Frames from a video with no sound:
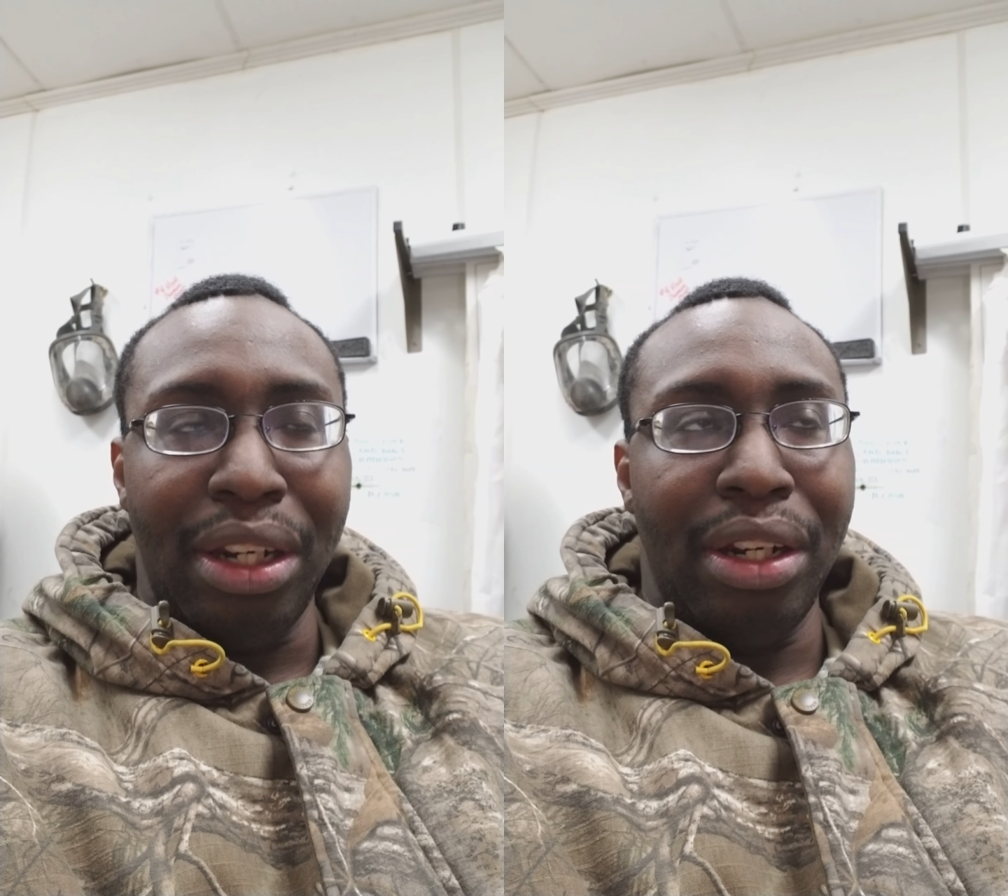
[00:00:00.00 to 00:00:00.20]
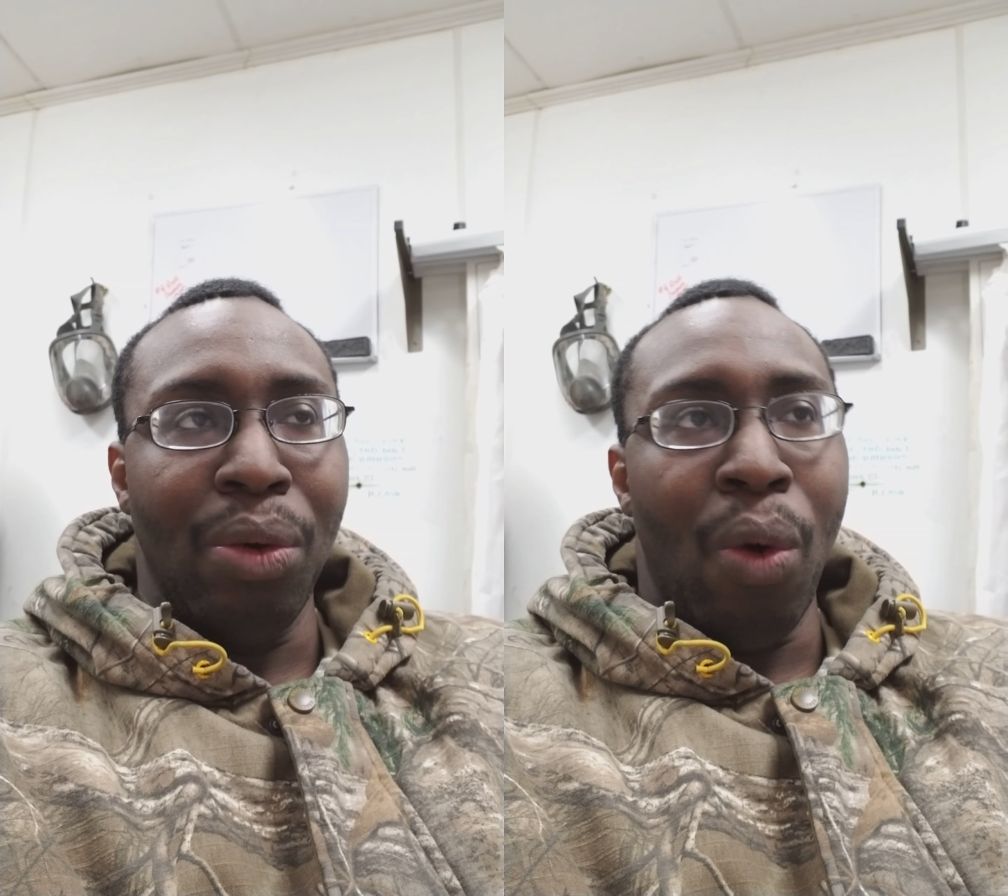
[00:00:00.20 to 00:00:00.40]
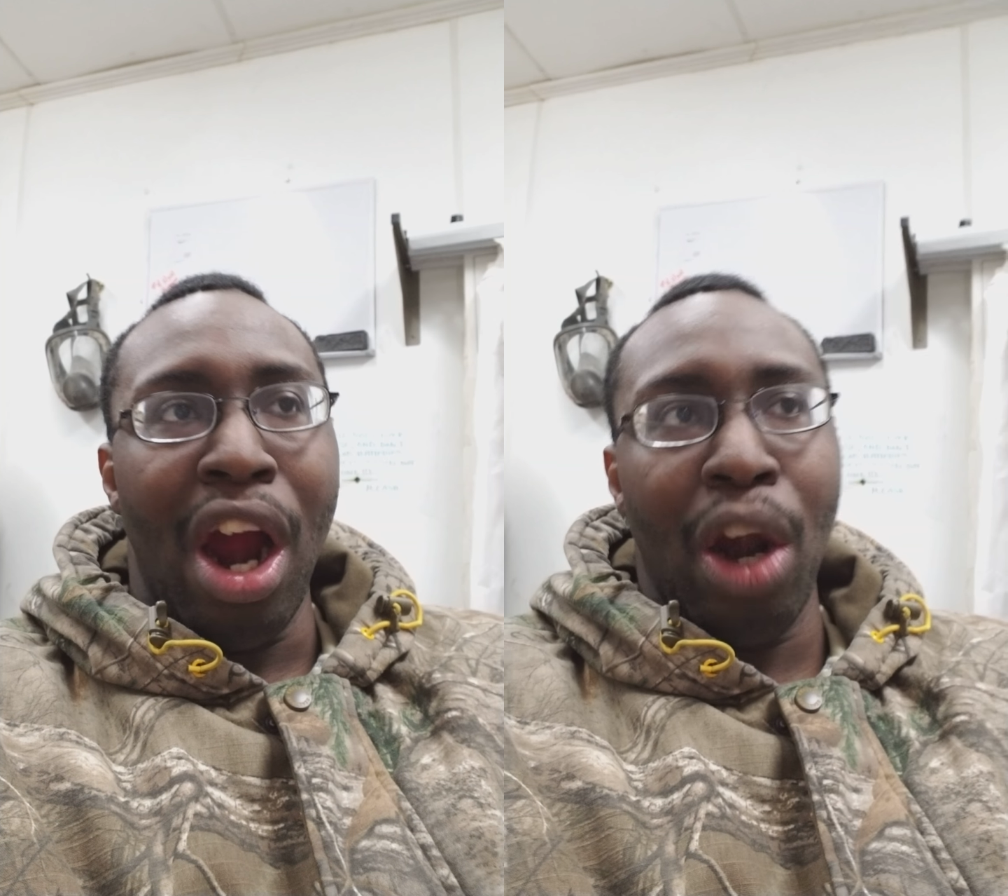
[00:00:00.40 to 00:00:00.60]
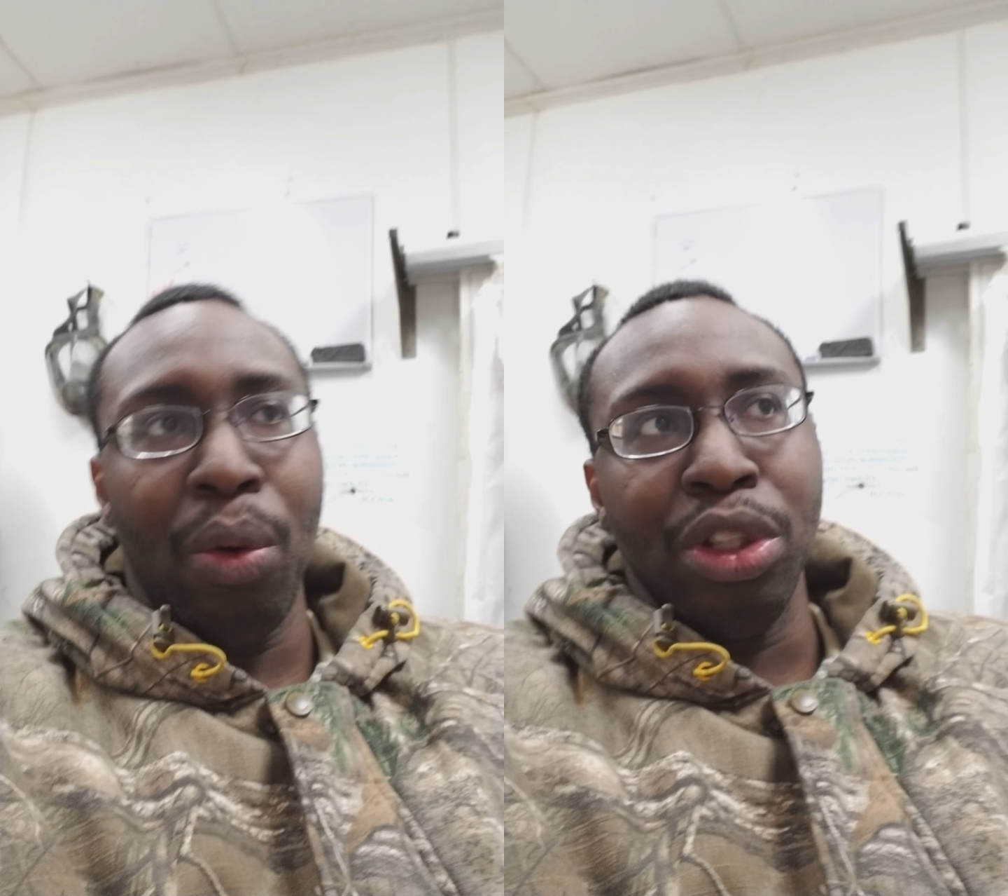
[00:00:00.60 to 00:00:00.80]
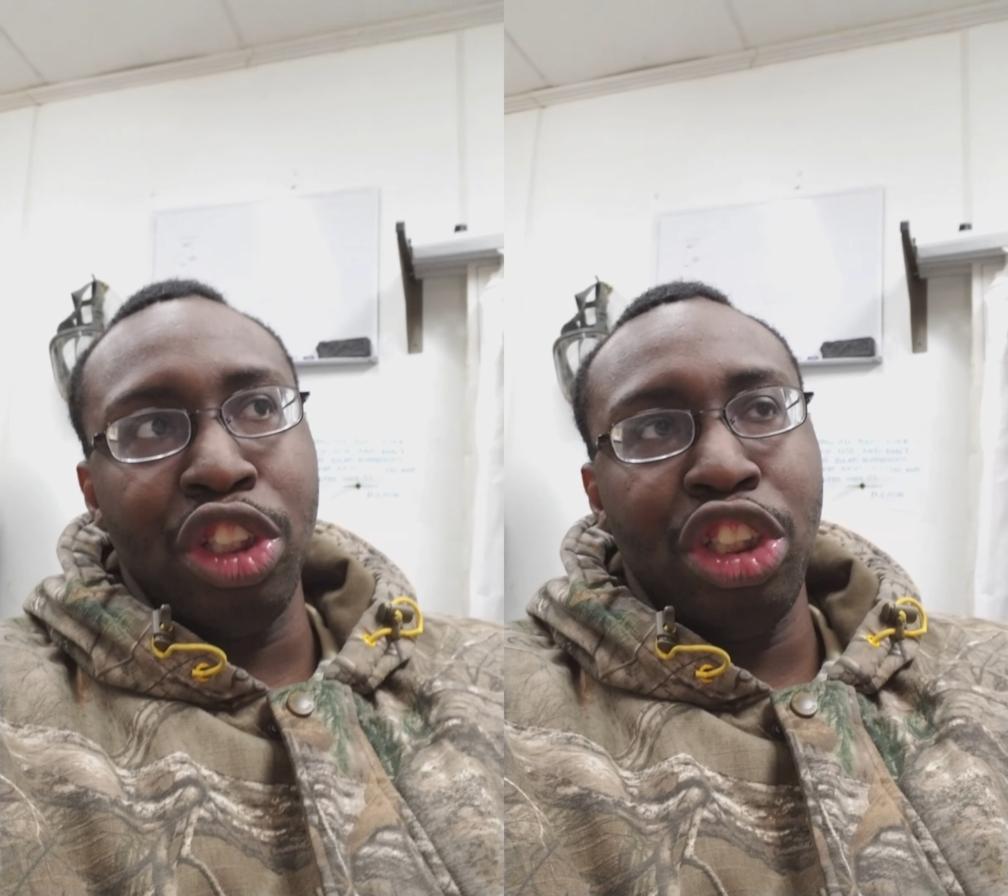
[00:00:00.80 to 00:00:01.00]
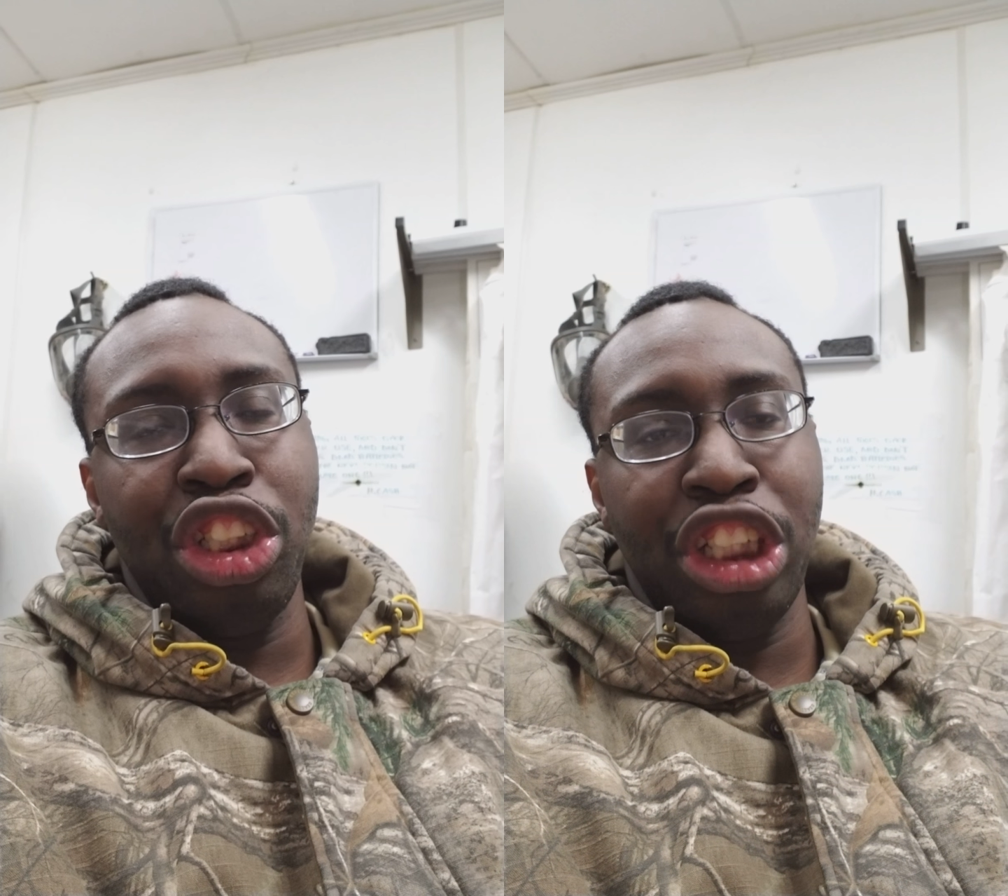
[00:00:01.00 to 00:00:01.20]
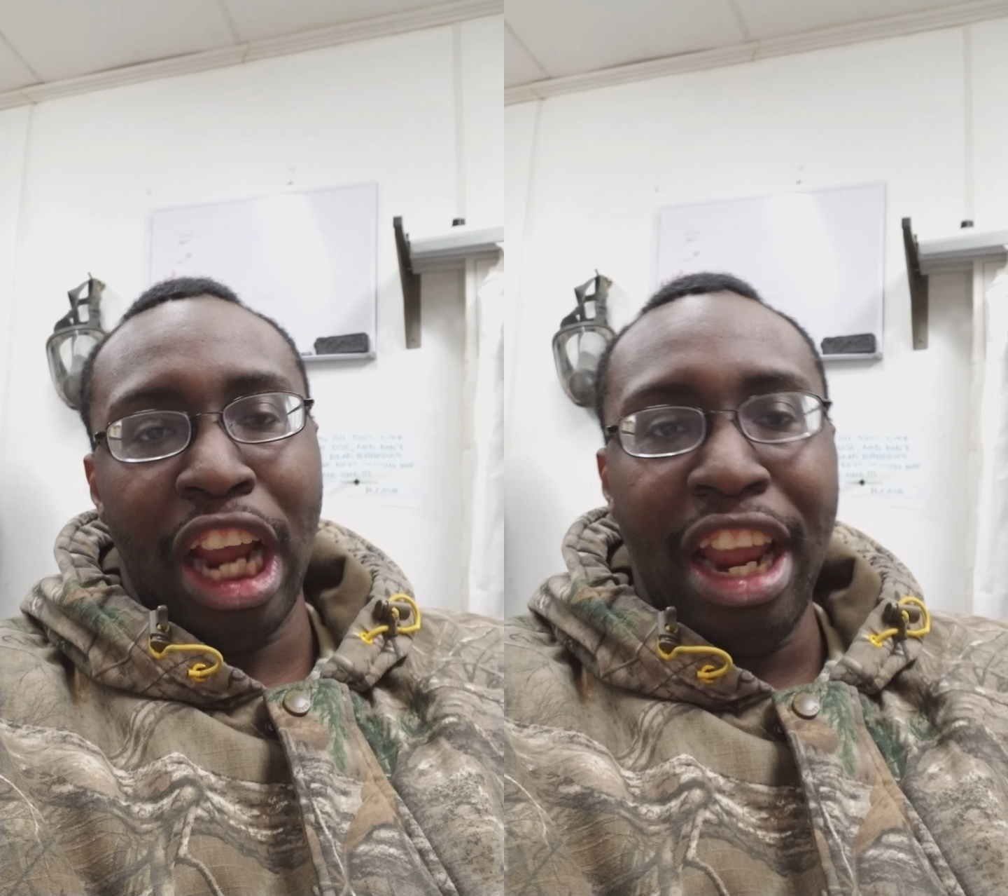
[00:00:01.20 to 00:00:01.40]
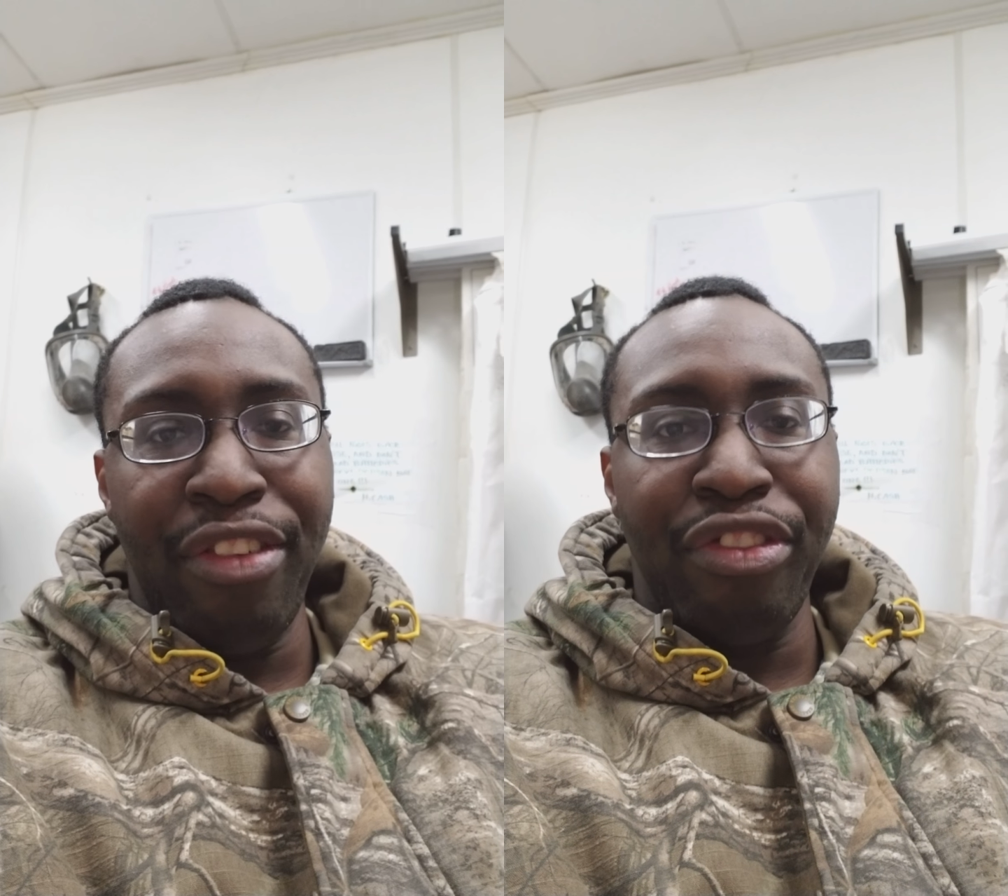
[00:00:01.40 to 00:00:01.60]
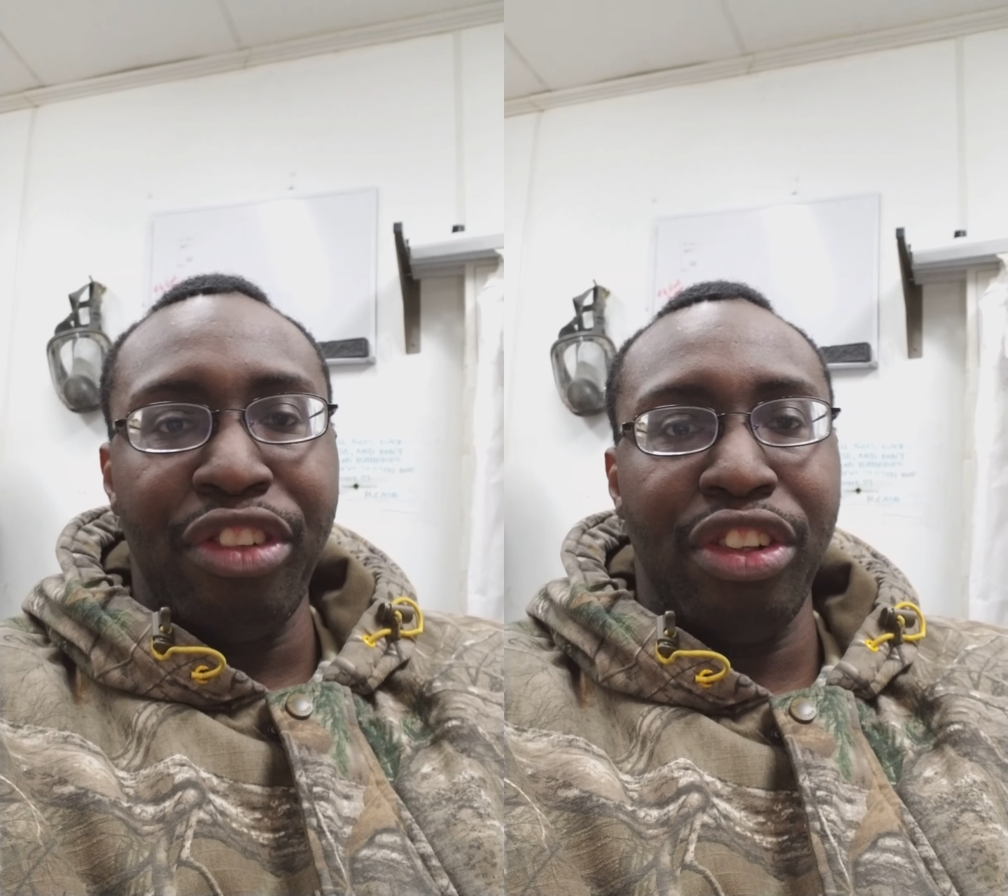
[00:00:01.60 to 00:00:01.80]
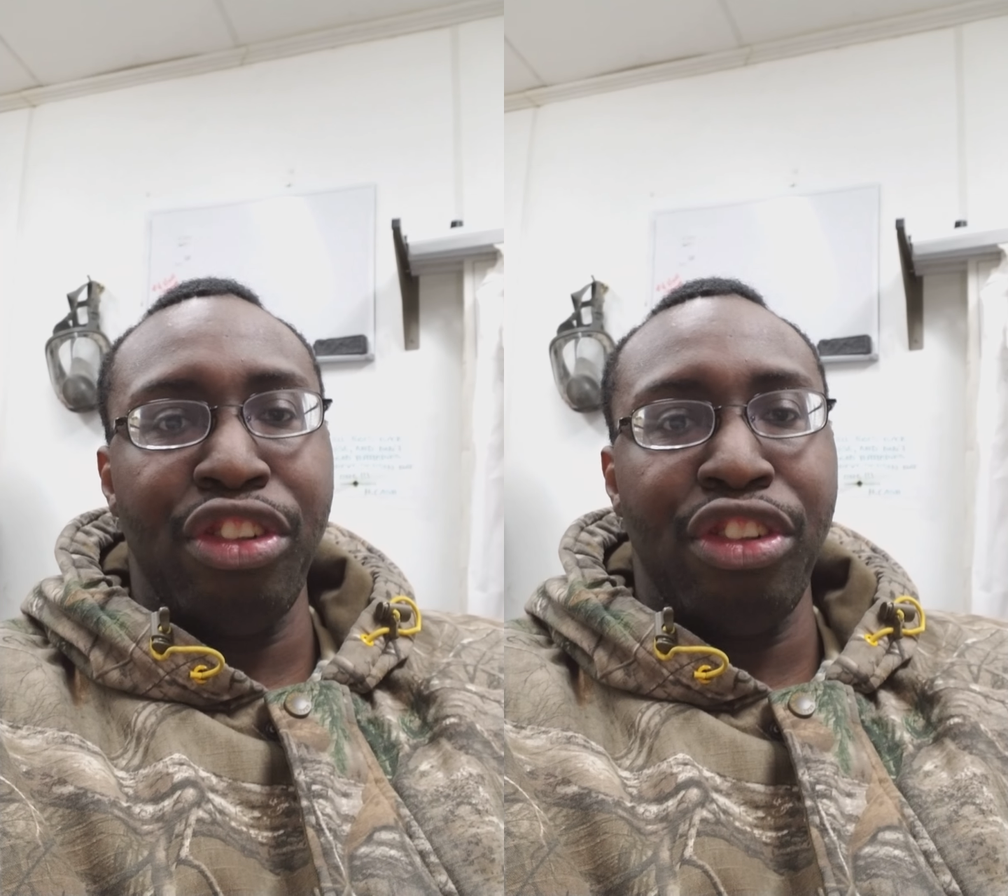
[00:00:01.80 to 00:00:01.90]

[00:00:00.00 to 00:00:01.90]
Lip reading: the wire was chafed